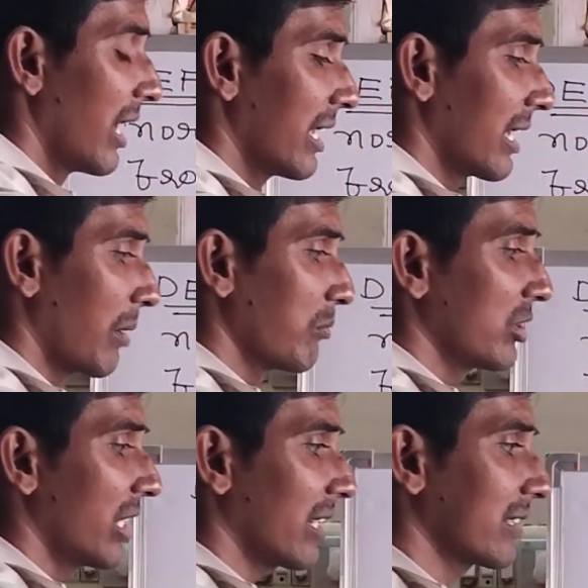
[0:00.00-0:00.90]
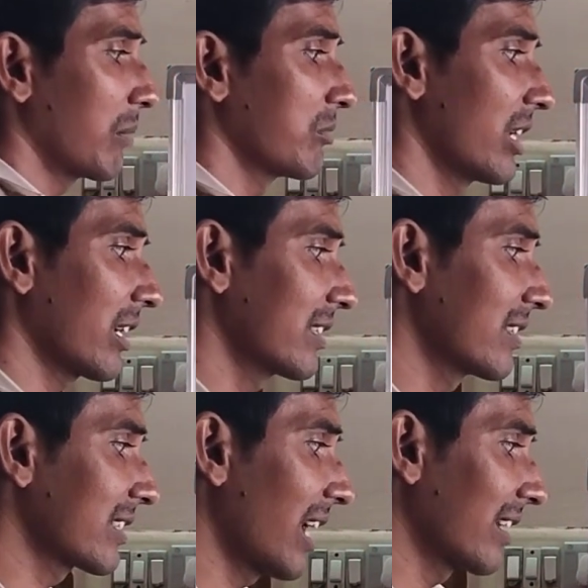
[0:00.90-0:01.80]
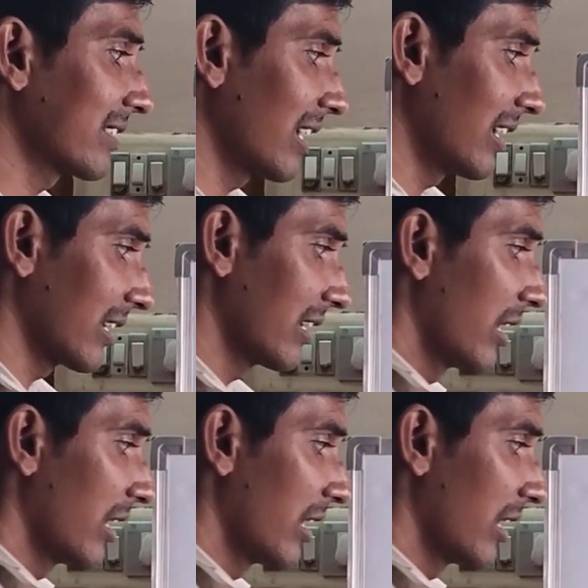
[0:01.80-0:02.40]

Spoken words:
Here mgx is cancelled.